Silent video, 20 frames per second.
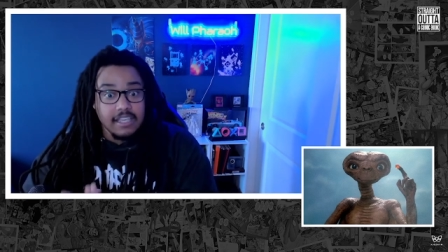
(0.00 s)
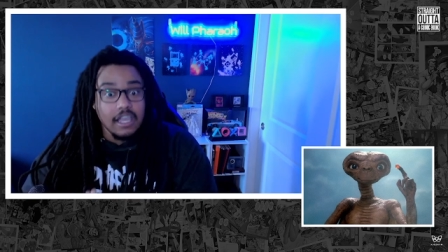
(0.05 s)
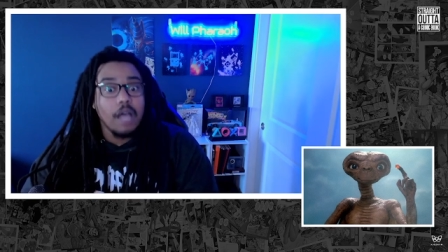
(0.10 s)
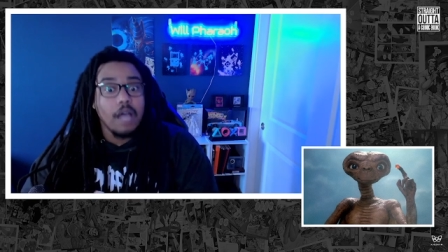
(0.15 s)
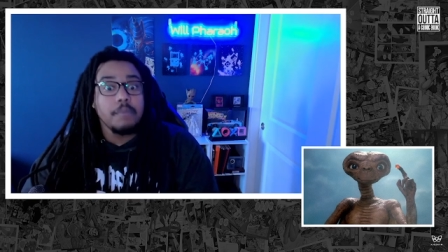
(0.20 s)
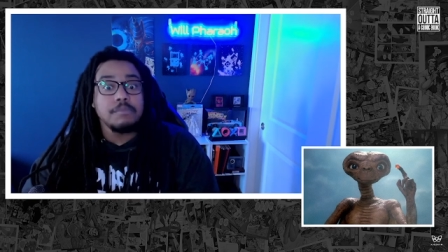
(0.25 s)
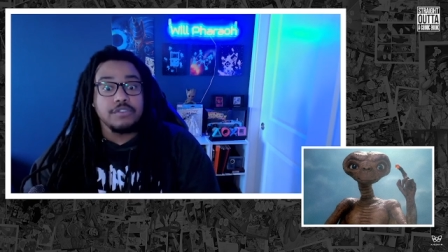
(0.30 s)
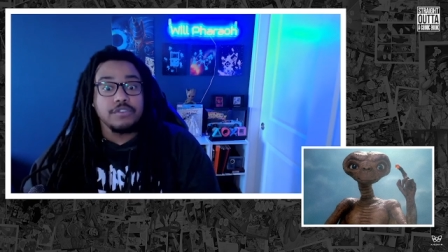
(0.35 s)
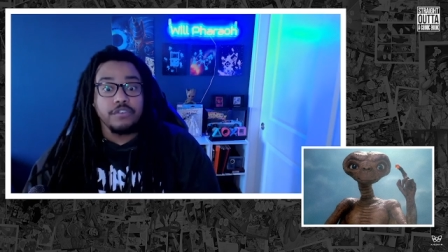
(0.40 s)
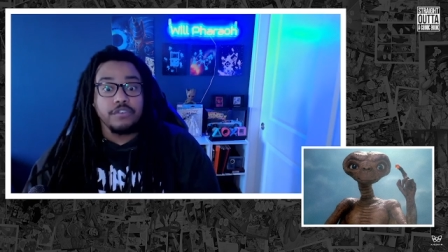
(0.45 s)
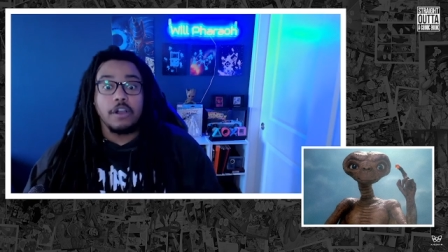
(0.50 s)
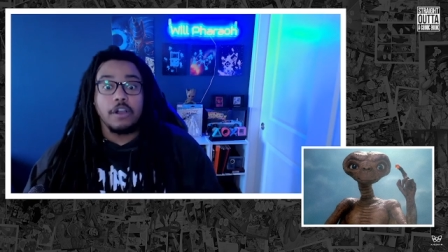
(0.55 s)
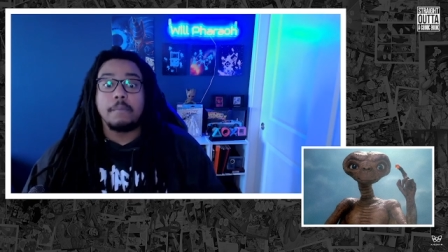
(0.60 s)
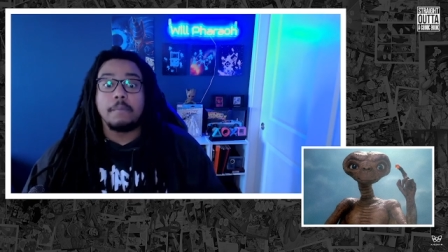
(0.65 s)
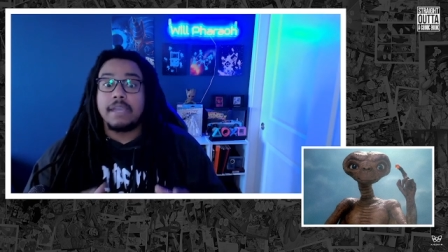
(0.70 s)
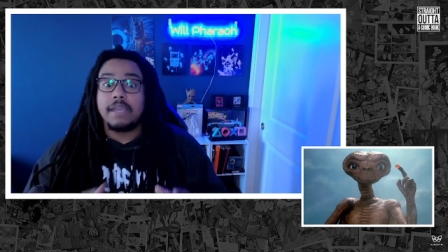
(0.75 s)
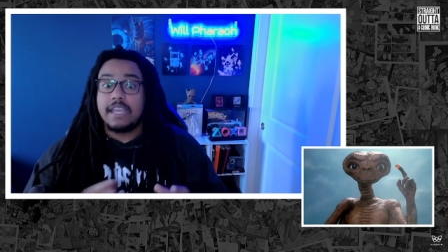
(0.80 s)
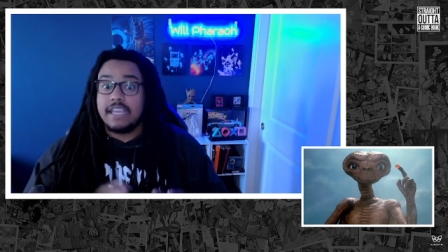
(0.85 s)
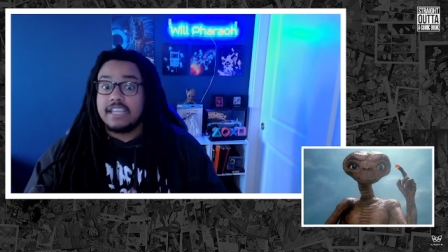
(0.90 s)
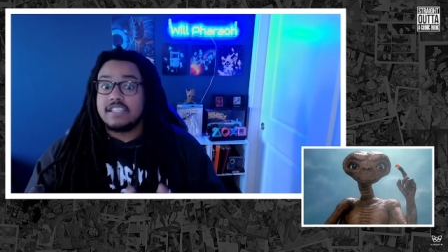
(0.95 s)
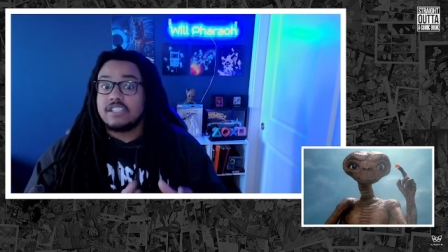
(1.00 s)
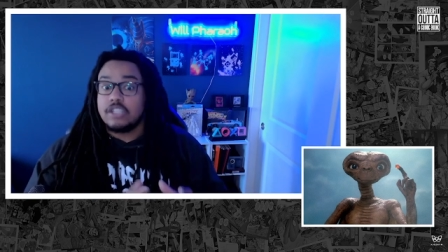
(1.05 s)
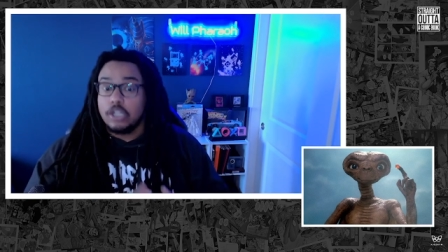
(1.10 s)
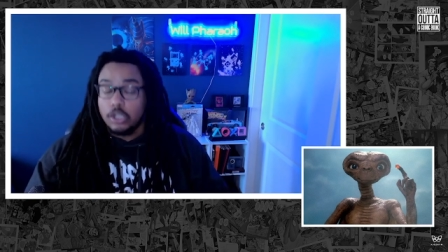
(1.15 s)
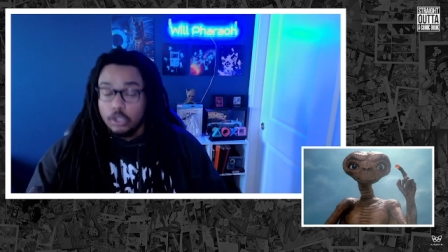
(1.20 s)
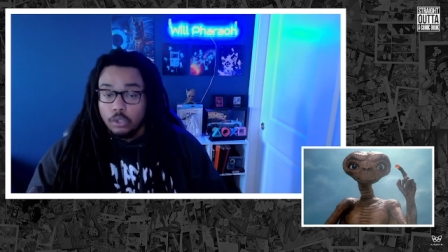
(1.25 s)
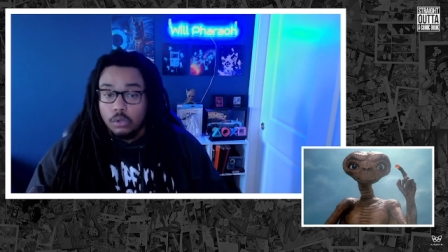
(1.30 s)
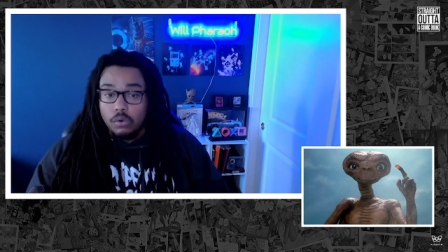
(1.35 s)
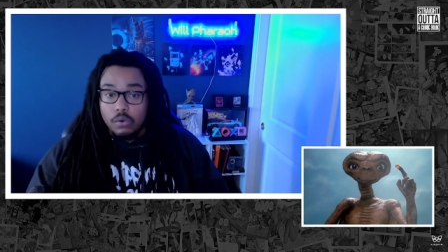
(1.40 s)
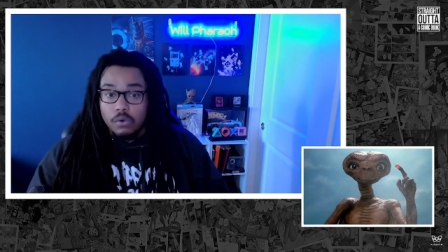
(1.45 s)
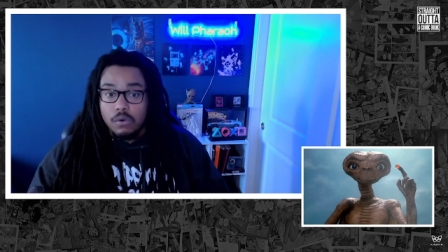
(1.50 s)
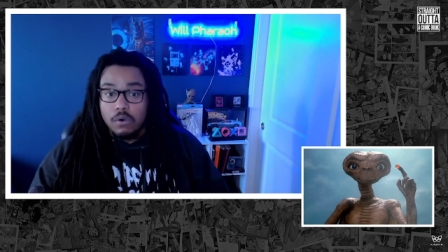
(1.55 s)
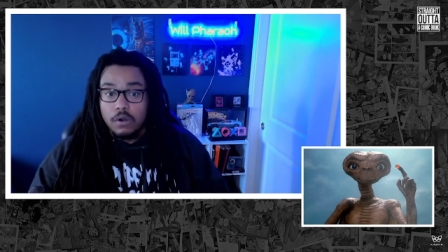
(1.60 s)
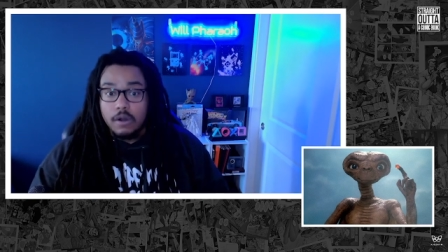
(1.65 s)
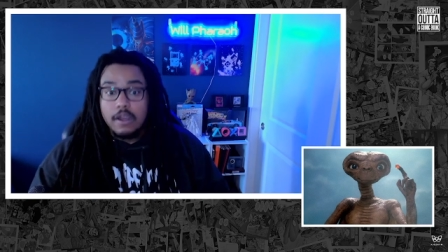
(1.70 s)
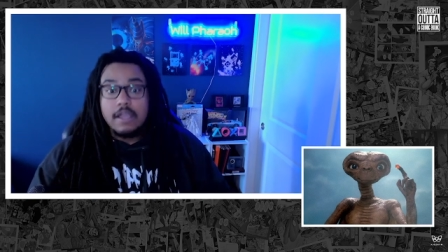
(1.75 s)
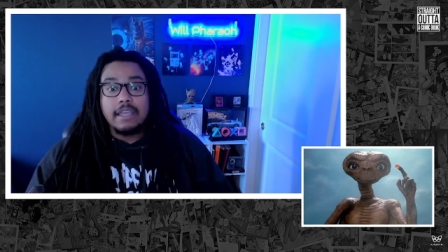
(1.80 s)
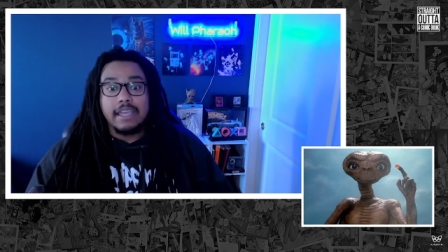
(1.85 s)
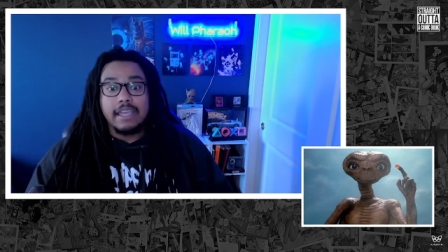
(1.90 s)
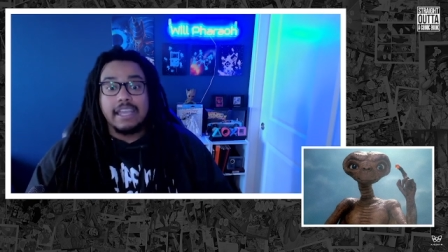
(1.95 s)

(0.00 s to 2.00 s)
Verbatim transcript: comes from is lore